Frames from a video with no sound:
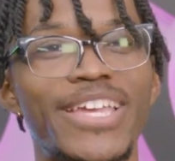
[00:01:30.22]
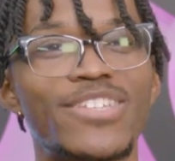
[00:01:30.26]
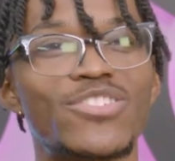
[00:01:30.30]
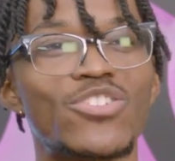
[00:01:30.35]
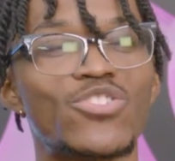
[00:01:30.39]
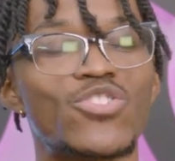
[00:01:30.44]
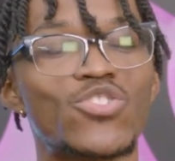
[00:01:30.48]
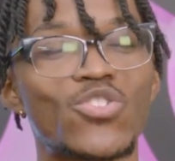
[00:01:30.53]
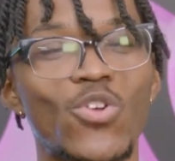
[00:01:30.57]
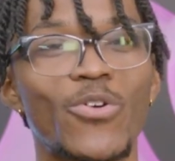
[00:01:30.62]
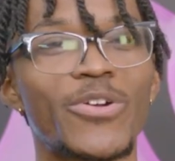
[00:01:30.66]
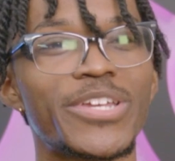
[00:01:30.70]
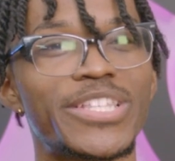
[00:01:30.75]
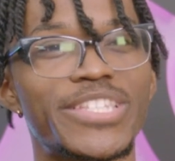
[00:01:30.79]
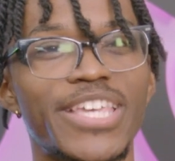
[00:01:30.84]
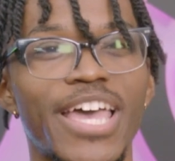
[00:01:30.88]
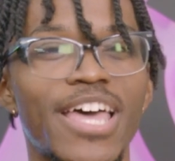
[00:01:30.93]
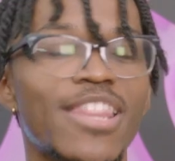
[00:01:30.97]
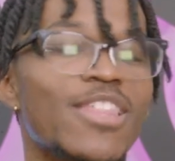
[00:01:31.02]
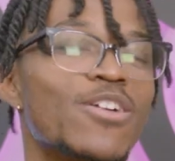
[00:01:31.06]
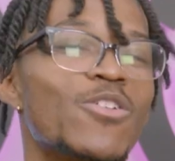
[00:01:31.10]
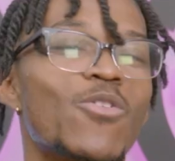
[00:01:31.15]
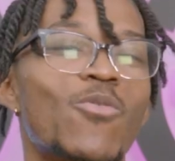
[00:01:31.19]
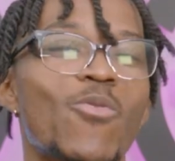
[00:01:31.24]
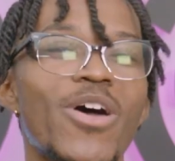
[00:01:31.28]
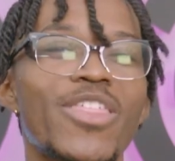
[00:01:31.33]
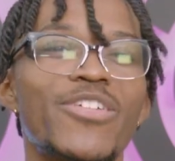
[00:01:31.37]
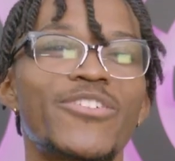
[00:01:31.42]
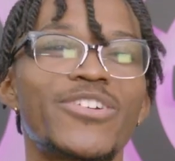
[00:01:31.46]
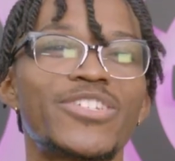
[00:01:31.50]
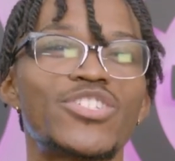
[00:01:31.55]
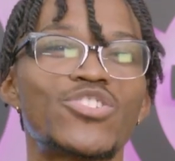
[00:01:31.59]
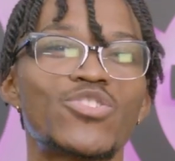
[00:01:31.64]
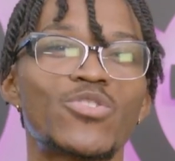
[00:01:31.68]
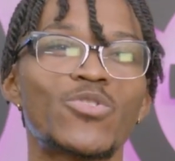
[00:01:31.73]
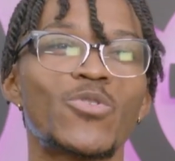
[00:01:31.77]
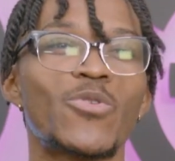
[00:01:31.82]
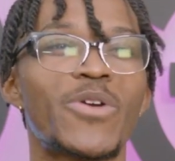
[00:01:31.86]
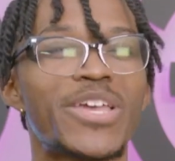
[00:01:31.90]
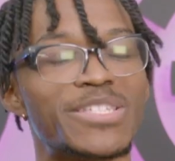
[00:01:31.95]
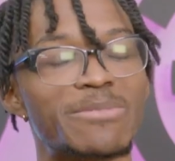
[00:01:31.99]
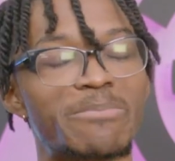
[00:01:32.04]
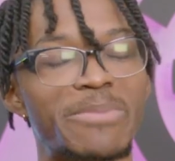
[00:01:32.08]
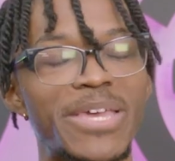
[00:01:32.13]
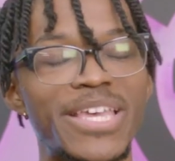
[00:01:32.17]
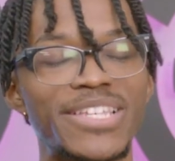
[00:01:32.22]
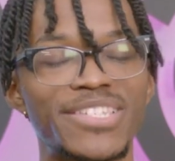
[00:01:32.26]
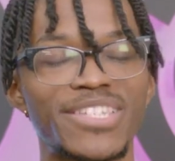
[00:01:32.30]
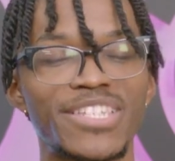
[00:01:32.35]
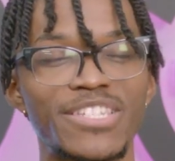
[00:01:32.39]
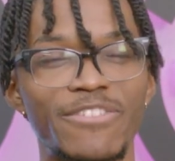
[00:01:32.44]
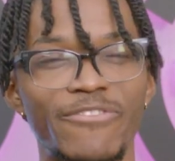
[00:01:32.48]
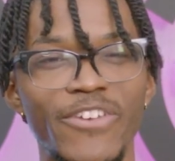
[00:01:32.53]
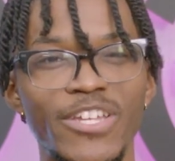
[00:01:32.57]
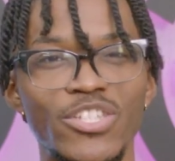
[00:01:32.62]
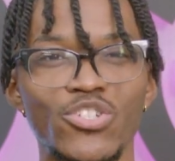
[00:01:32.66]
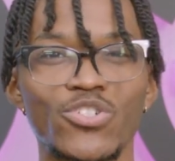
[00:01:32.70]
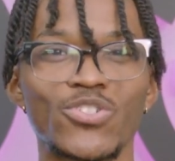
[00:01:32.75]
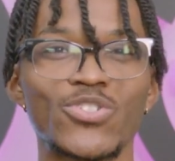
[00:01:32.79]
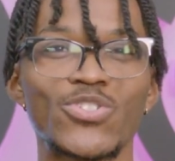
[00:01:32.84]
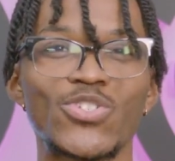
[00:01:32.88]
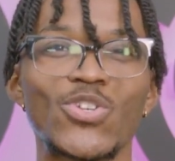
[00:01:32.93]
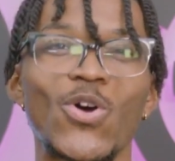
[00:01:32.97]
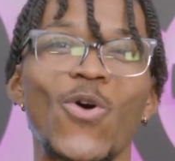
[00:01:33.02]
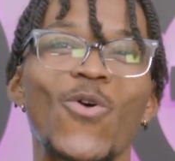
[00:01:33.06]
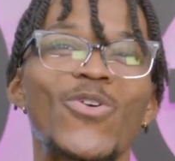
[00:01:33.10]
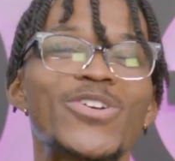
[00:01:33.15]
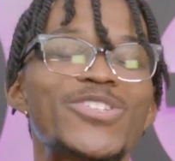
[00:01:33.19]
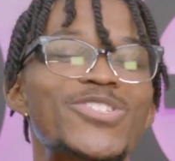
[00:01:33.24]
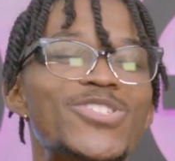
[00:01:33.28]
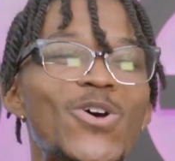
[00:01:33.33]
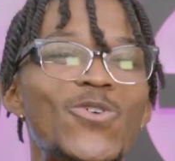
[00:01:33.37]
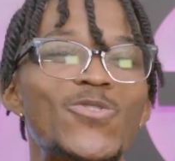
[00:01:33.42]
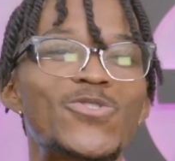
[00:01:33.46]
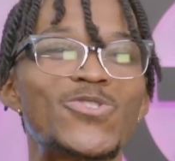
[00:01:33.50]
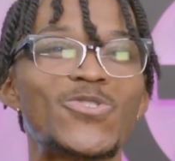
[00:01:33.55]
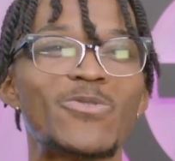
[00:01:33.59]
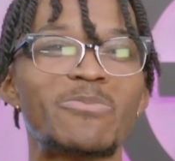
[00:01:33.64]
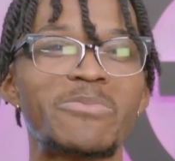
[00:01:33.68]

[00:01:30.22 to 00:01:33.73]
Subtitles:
is a storyteller. Whether it's through his business ventures or social